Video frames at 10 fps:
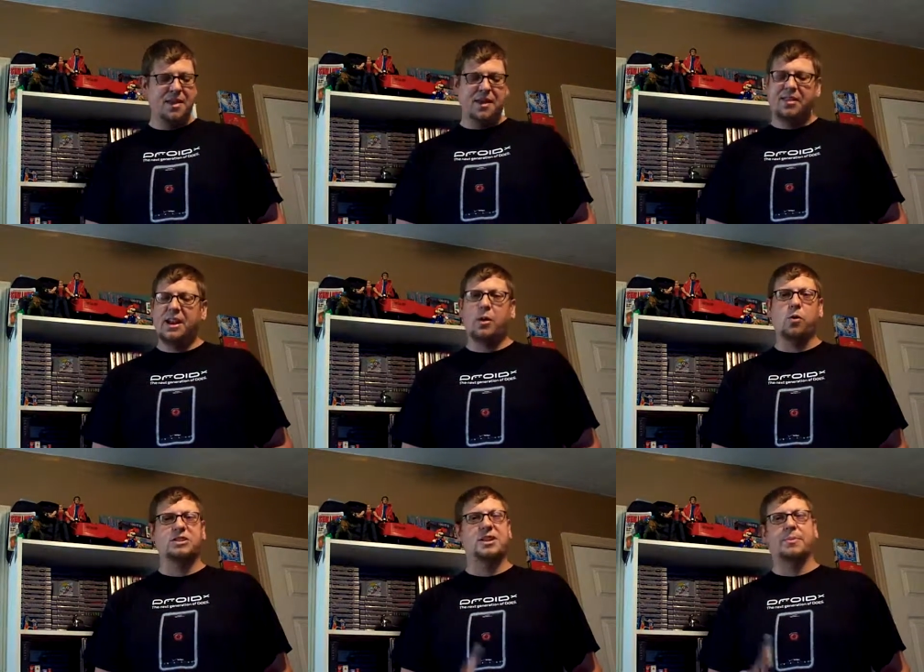Then, of
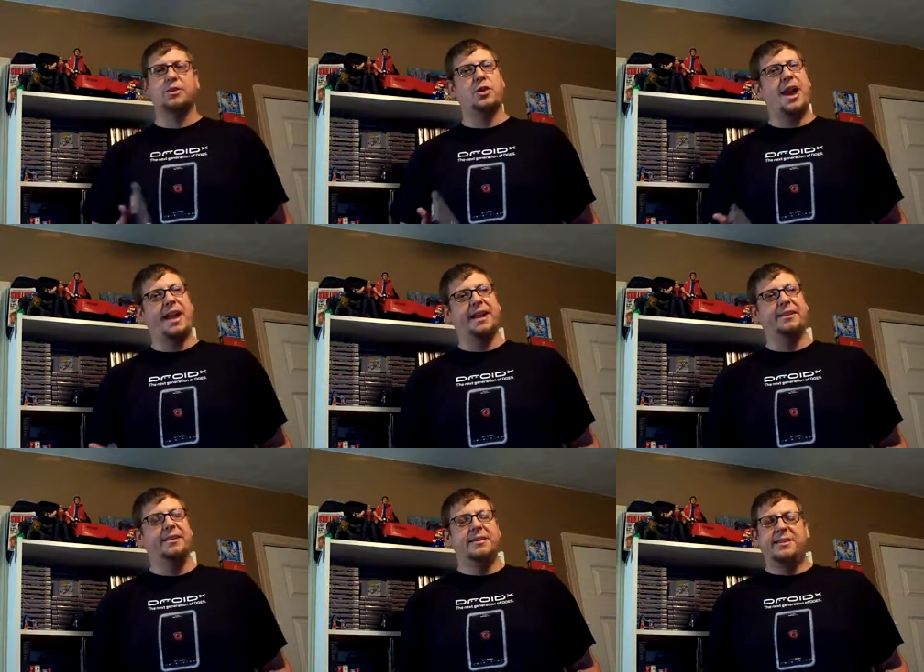course, Double Dragon.
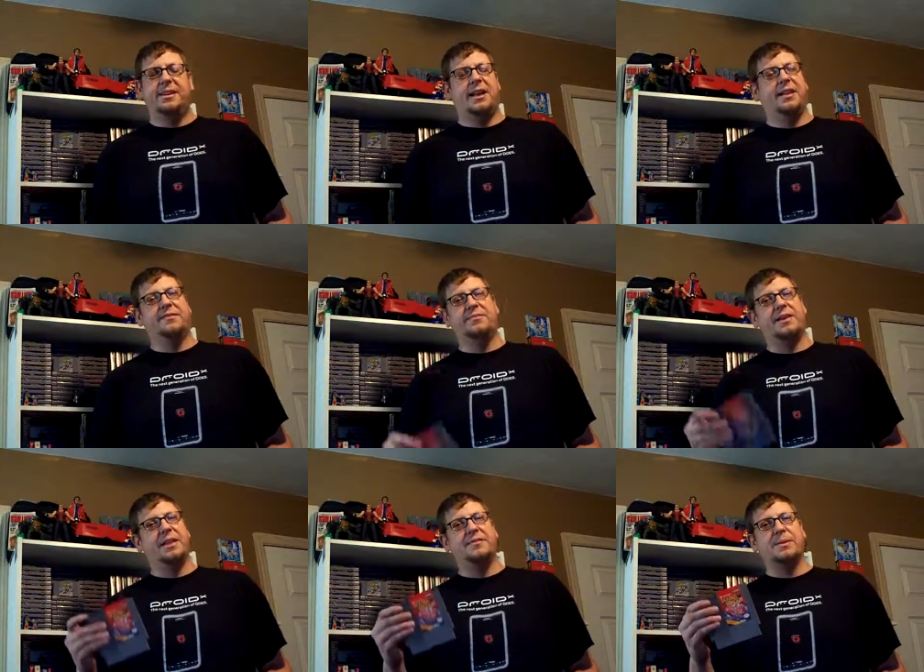Yeah, I love
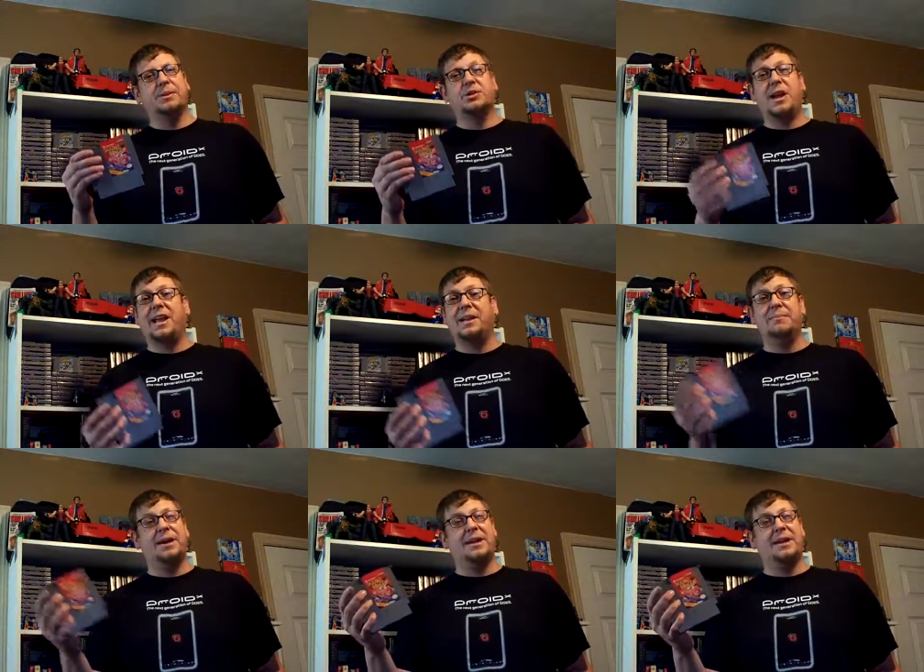Double Dragon, but